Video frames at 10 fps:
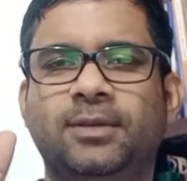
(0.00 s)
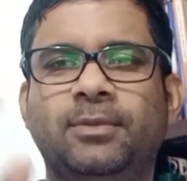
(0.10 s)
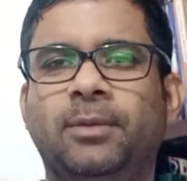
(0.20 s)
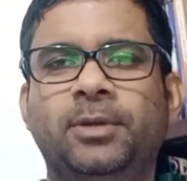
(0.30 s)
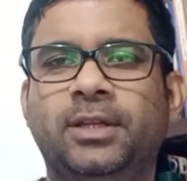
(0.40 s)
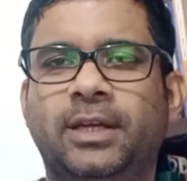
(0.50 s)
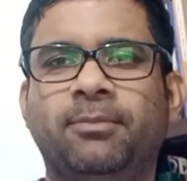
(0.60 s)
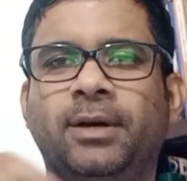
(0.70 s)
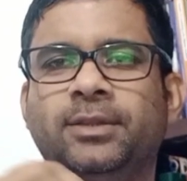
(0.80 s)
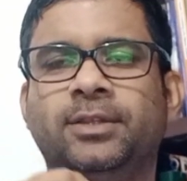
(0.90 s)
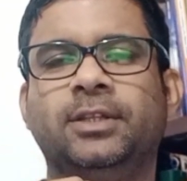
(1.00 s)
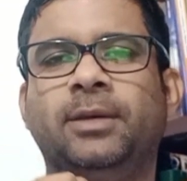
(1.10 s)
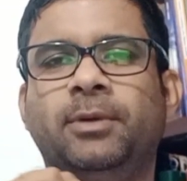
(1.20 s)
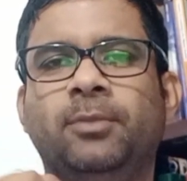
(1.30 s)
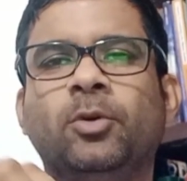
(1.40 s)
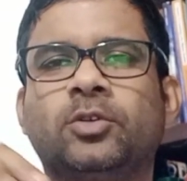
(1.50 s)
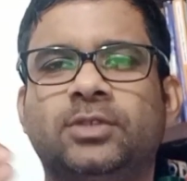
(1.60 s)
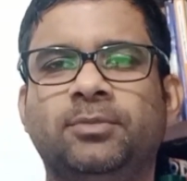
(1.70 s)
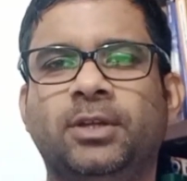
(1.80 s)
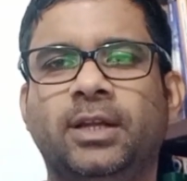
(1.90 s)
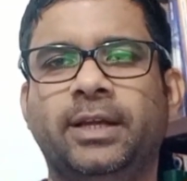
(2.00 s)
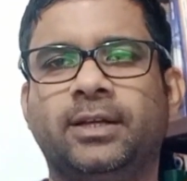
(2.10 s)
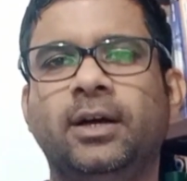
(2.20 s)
Maybe in a month they may book something like